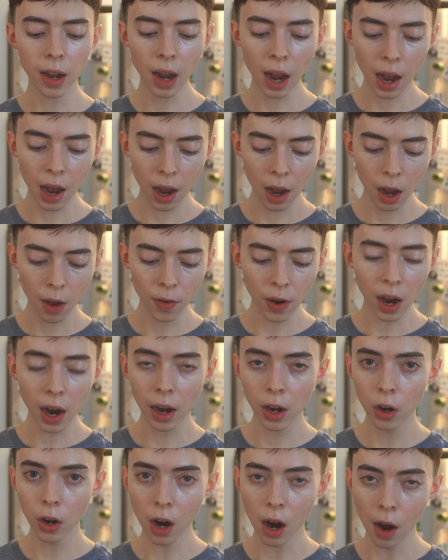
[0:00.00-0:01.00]
have
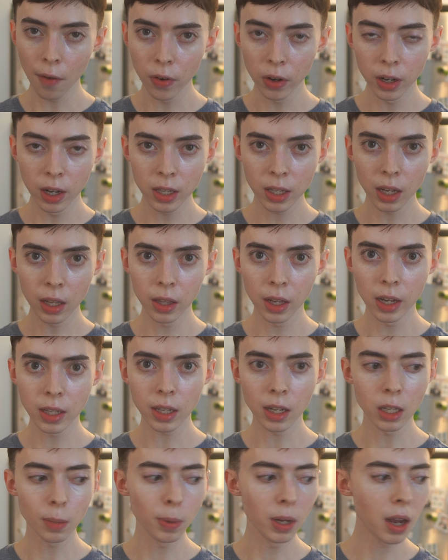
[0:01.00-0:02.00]
higher confidence in this
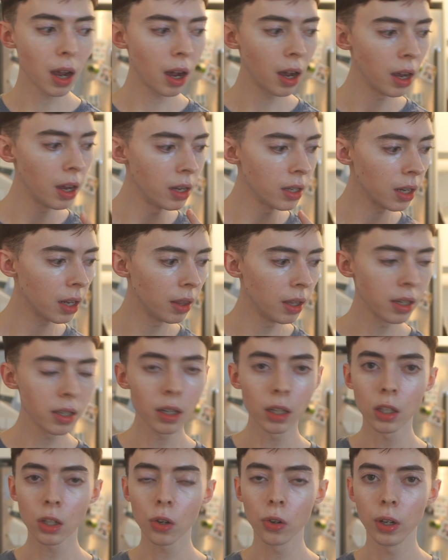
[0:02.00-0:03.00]
is because this
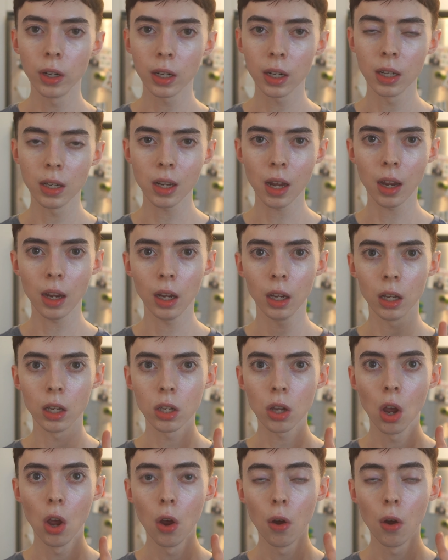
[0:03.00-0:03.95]
sunscreen contains